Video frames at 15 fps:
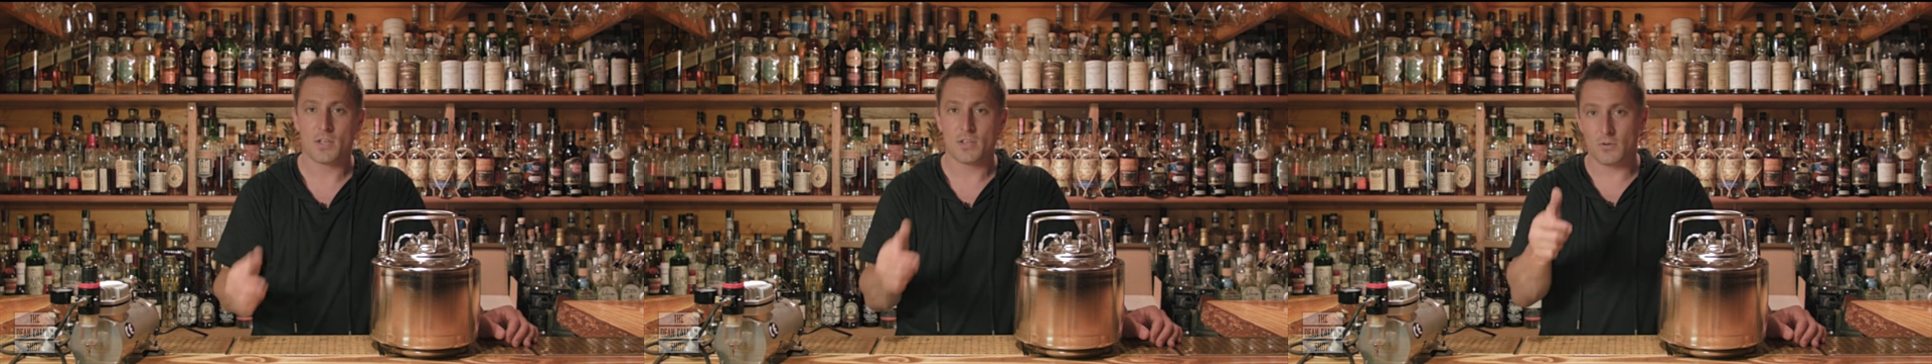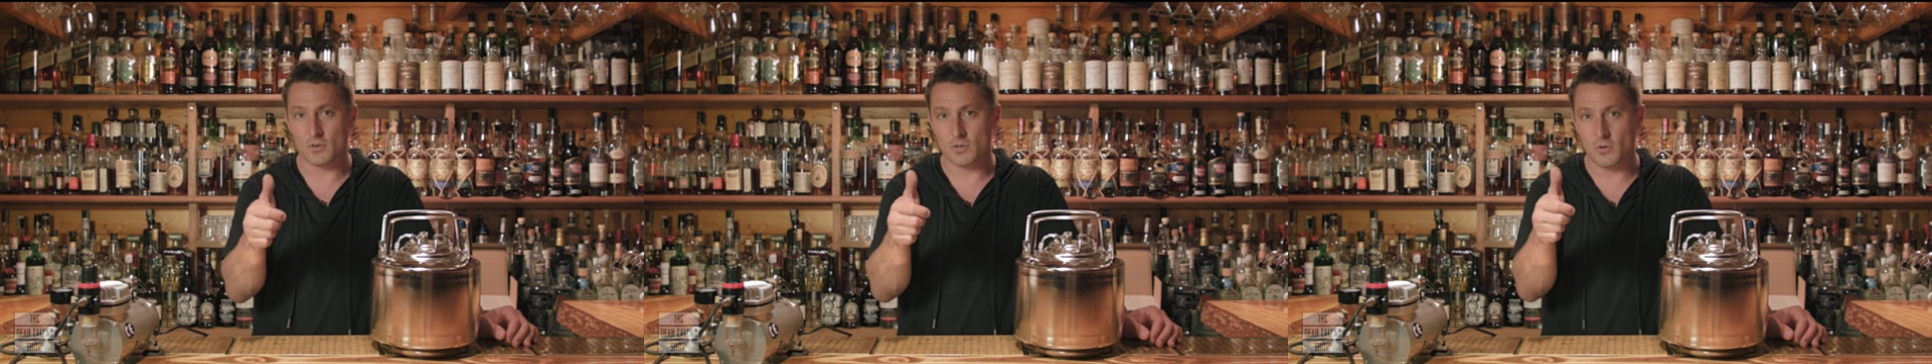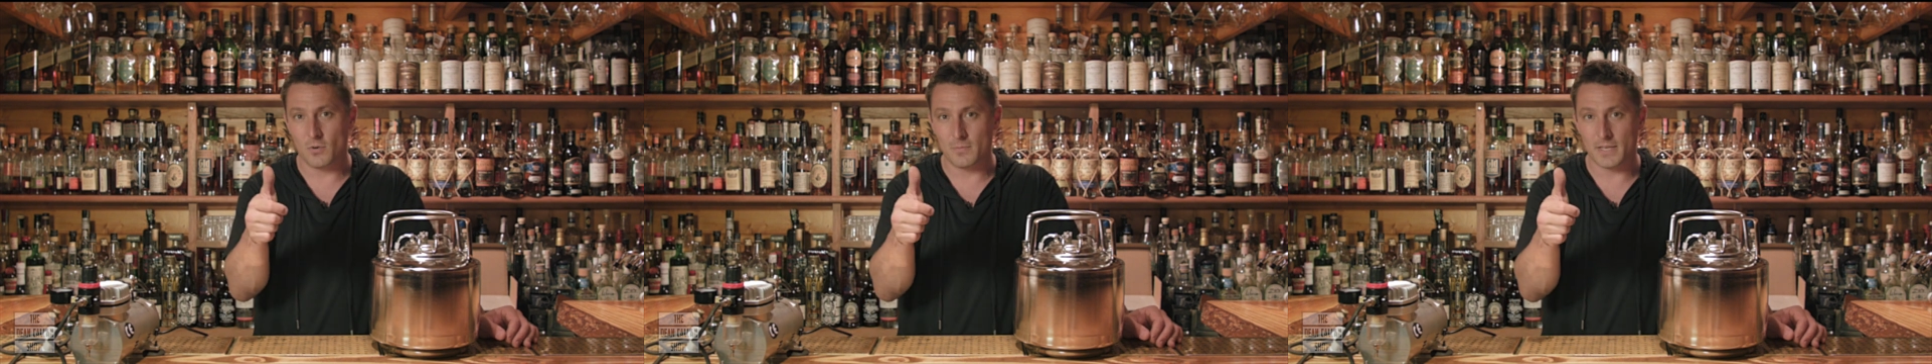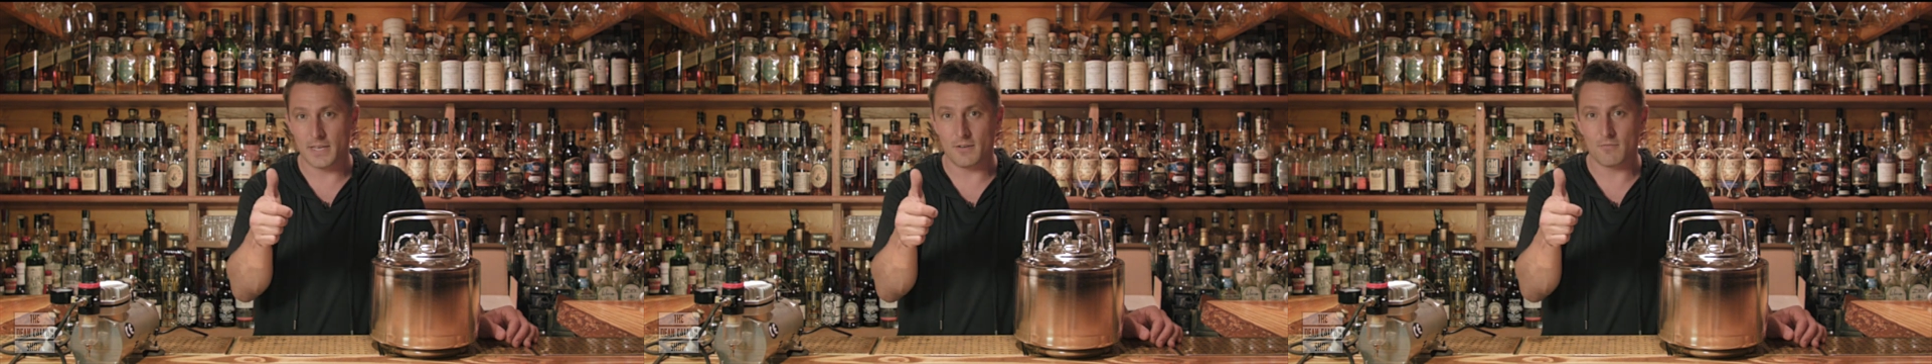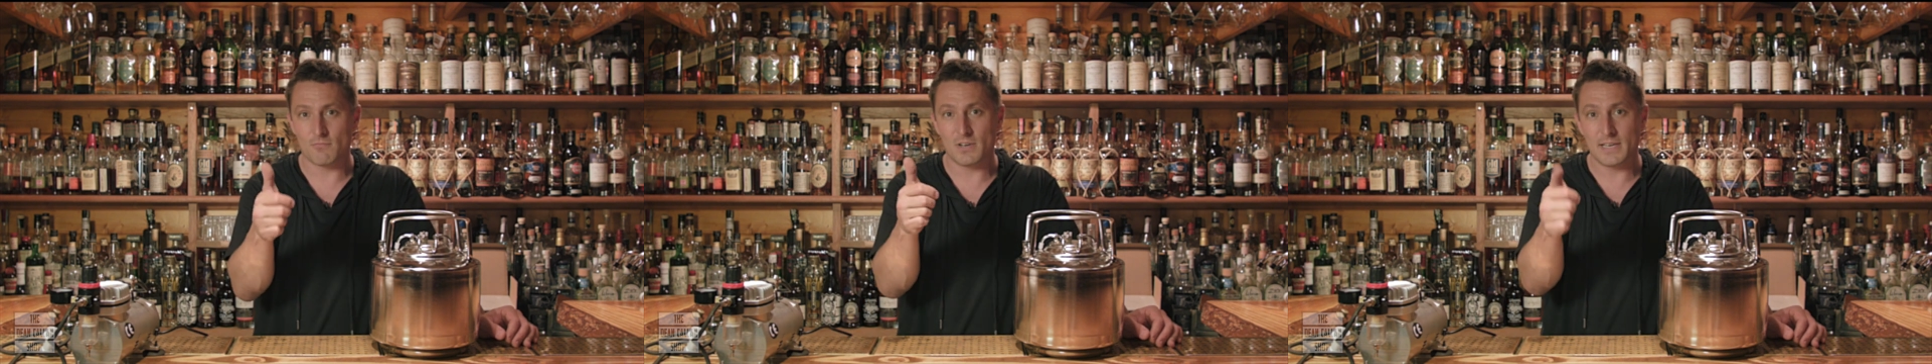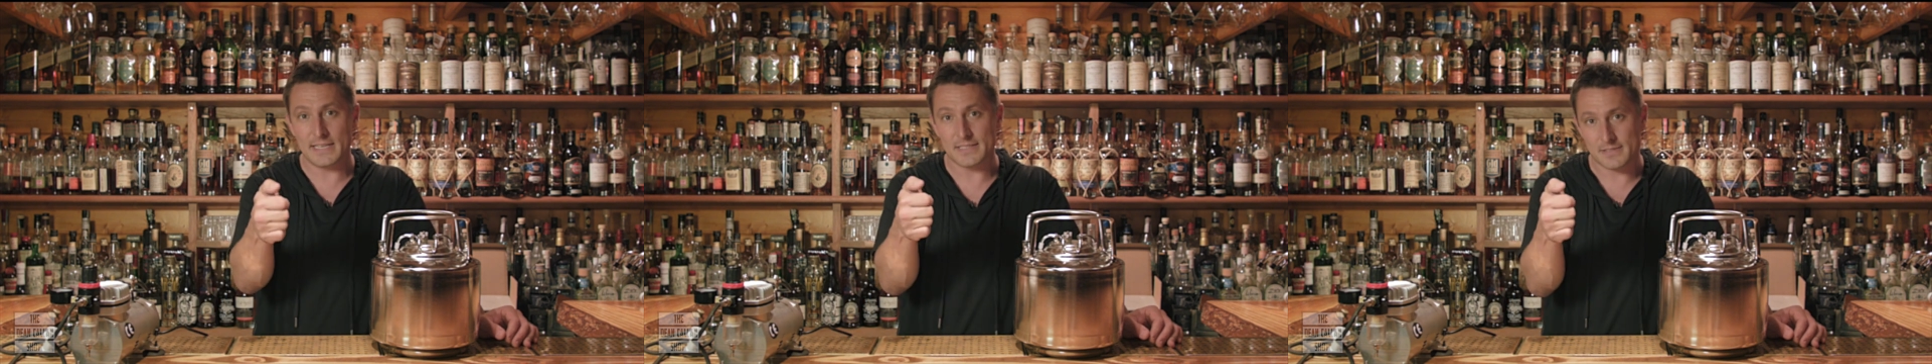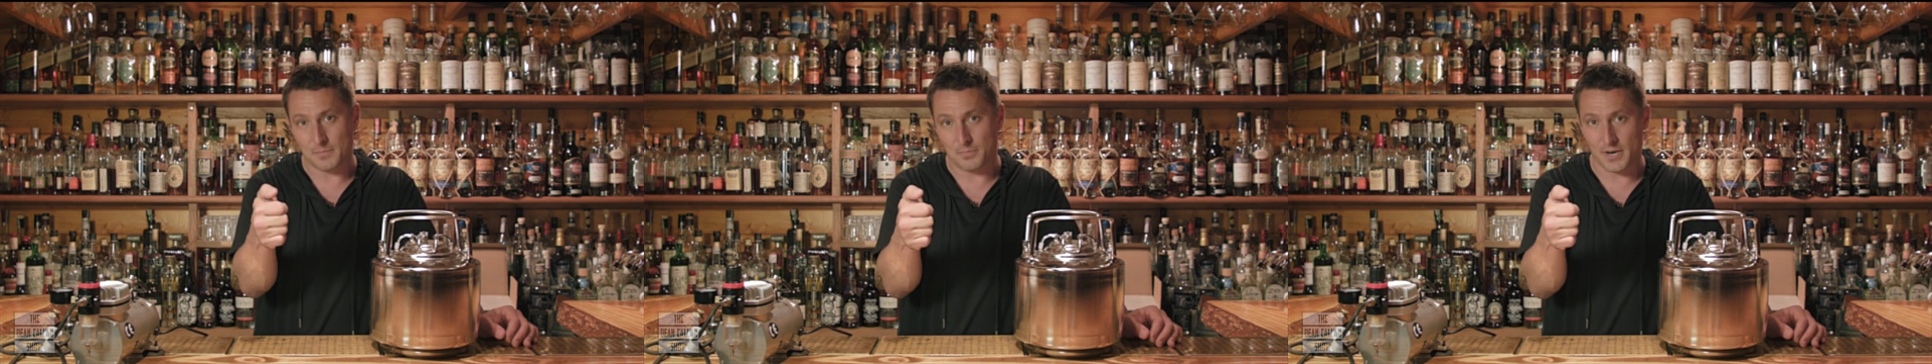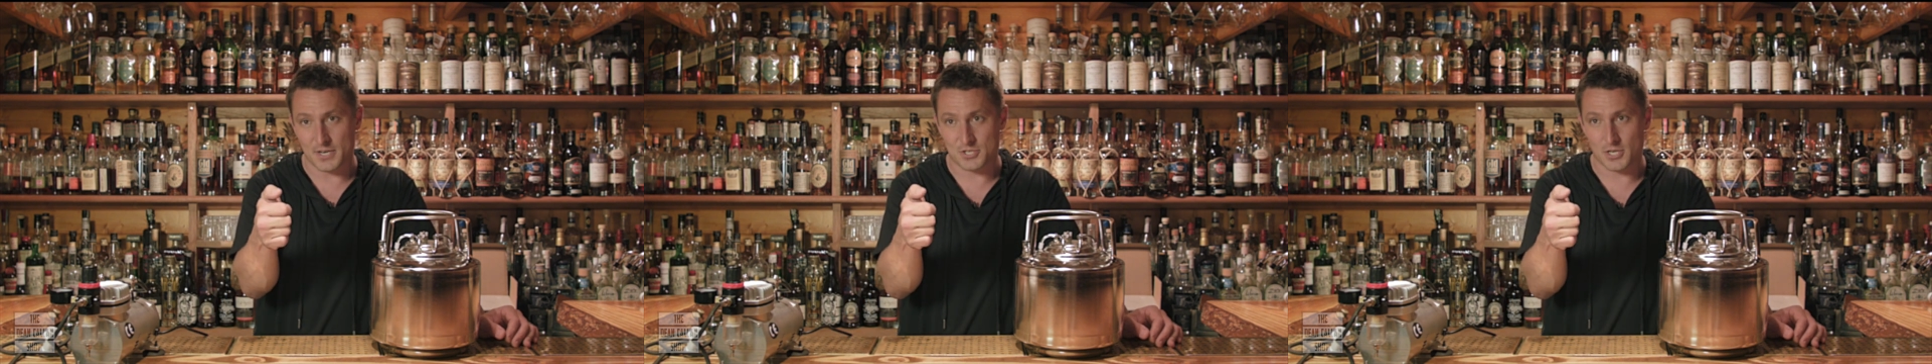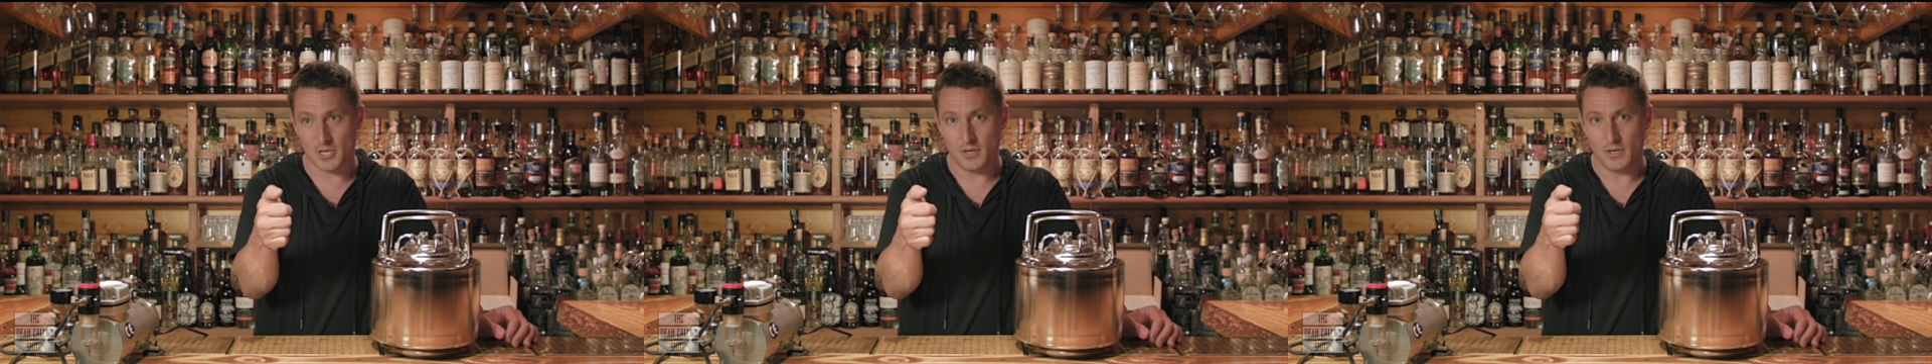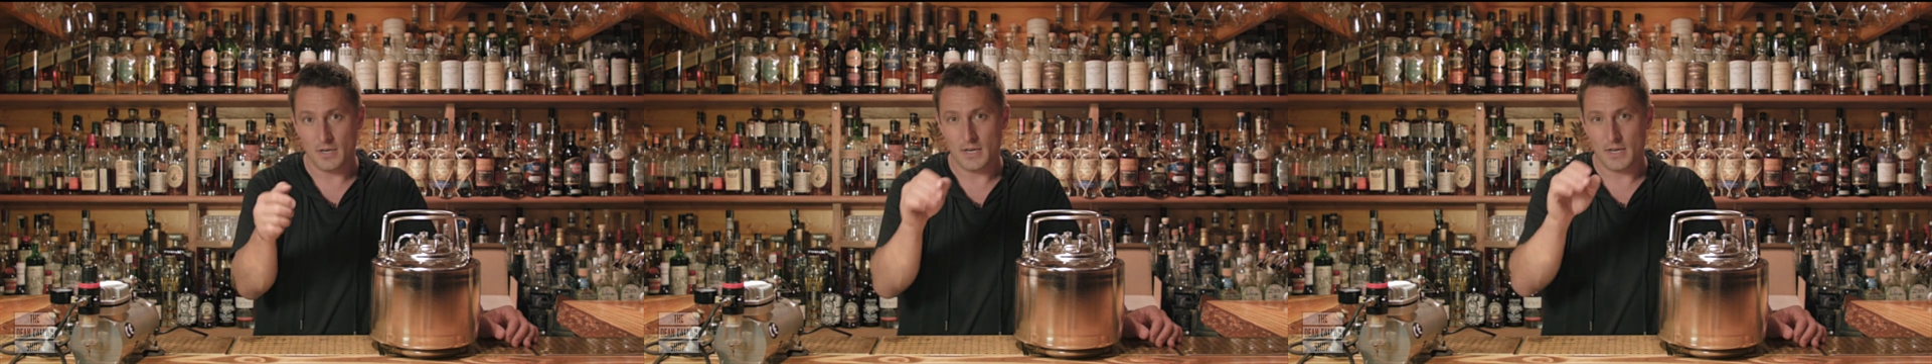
You would normally release the pressure